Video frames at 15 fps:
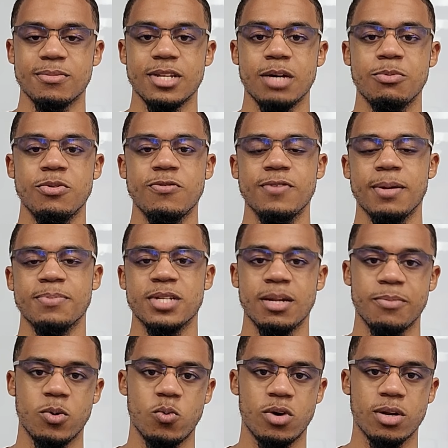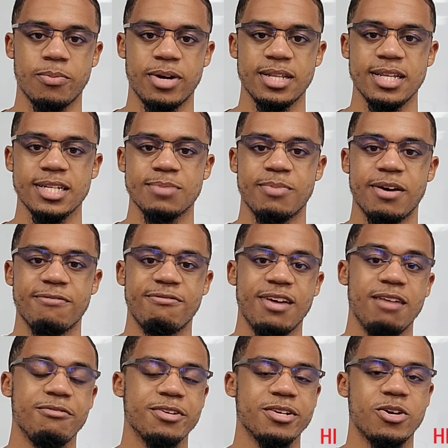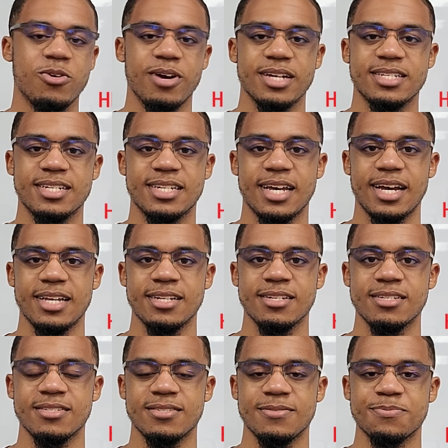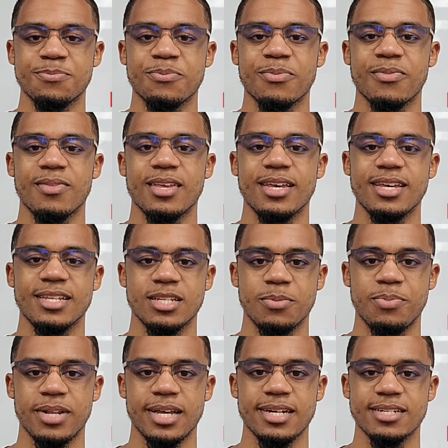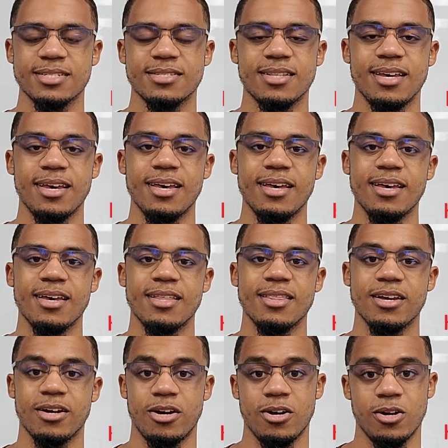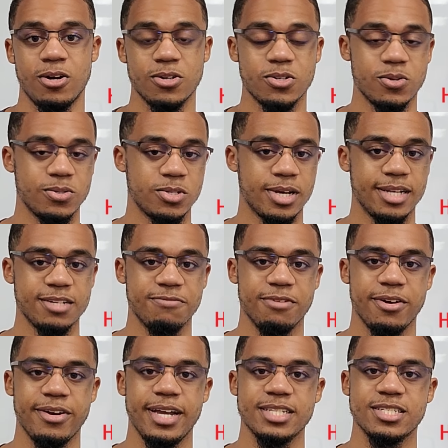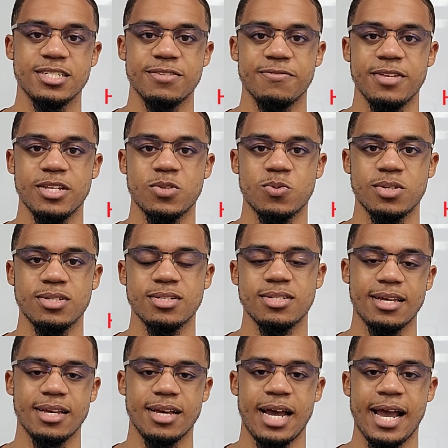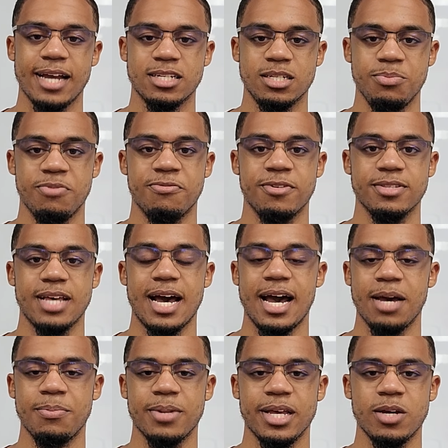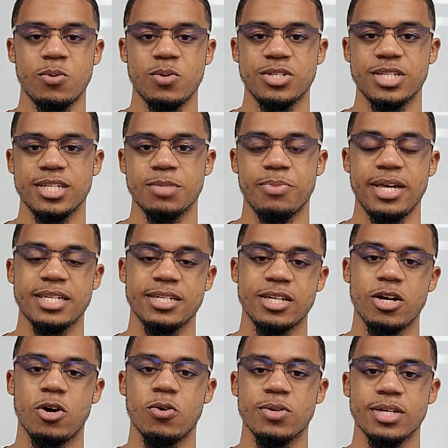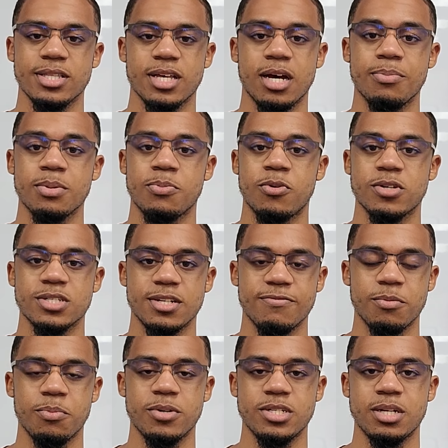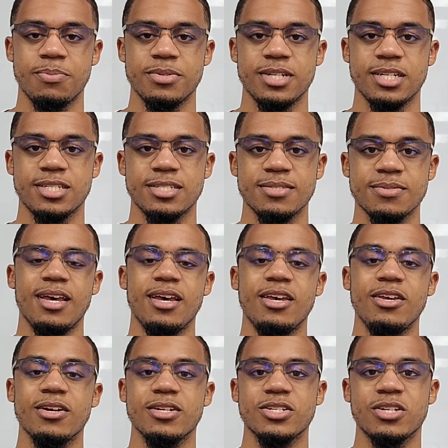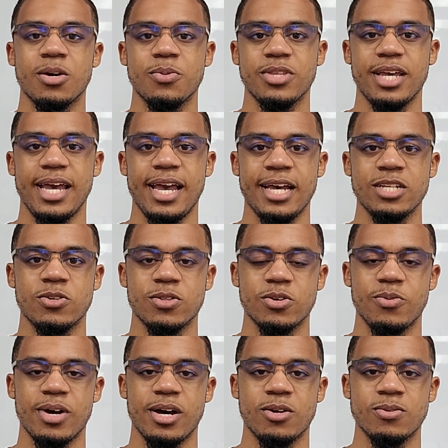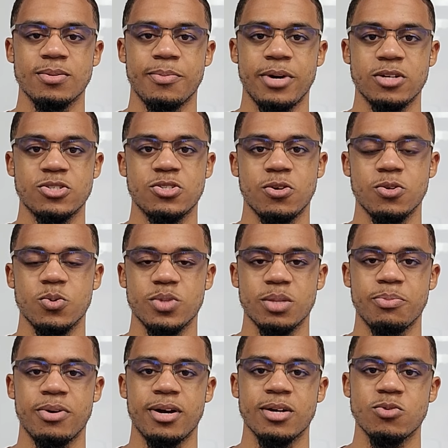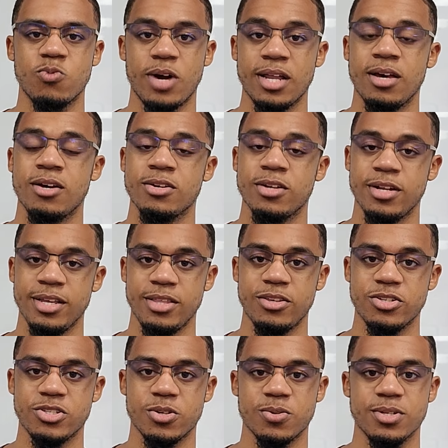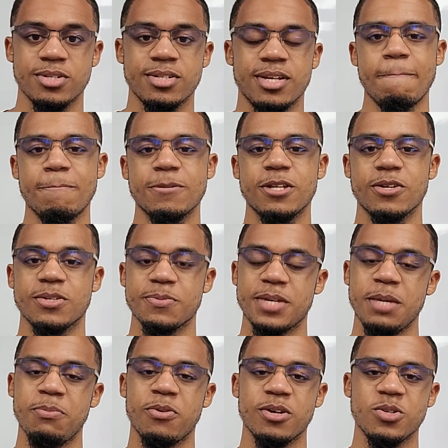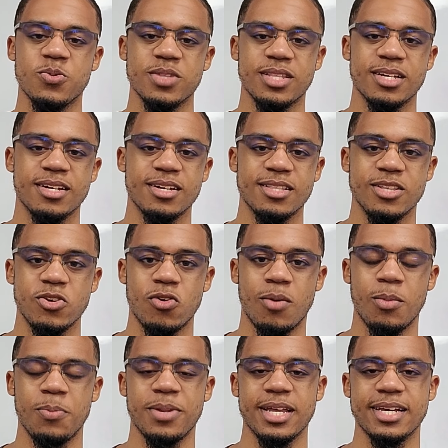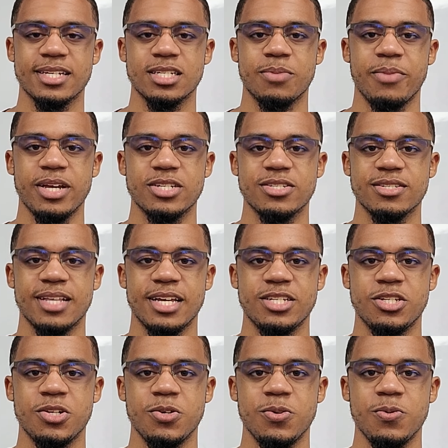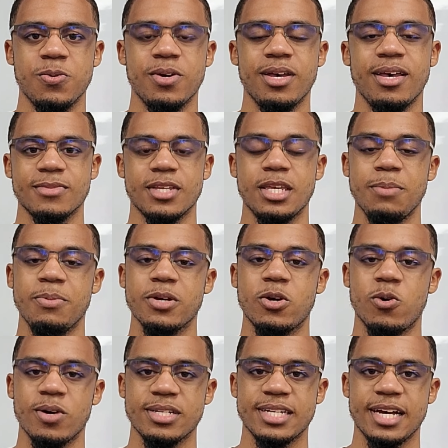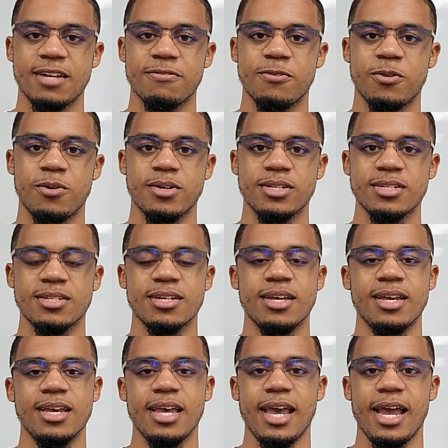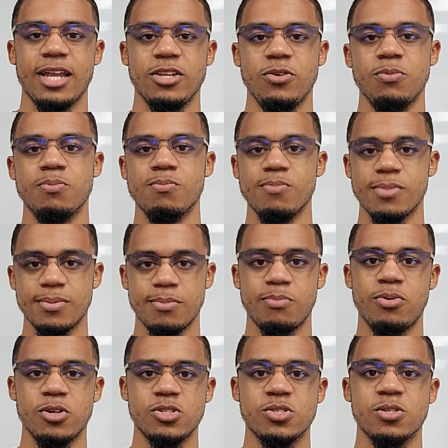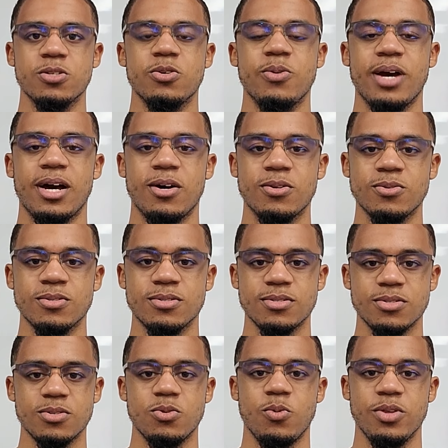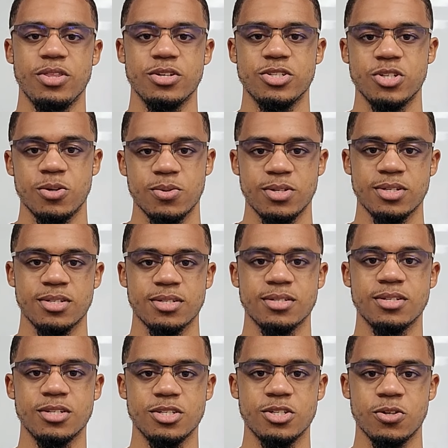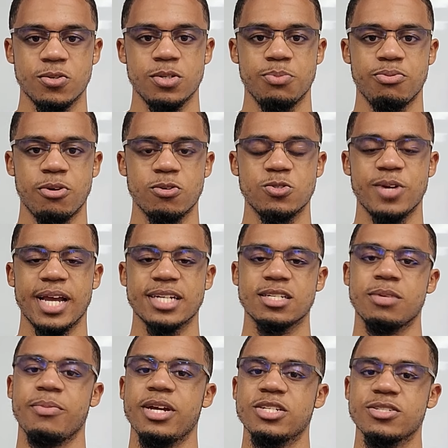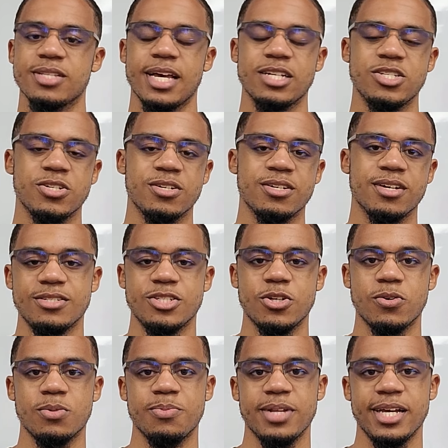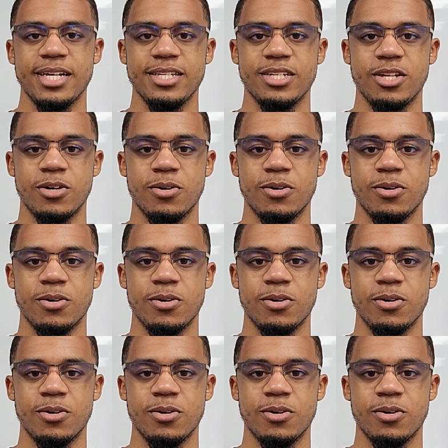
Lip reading: Now moving up to number 1 on my list, my favorite core exercise is the plank. There are also tons of variations of this one. I actually prefer the high plank, which is basically holding the upper portion of a push-up position. You're going to start with your hands on the ground, about shoulder width apart, right underneath your shoulders. So some key points with the normal plank is to make sure that you keep your core tight, of course, and you push to the ground with your shoulders, shoulder protraction, to make sure that your shoulder blades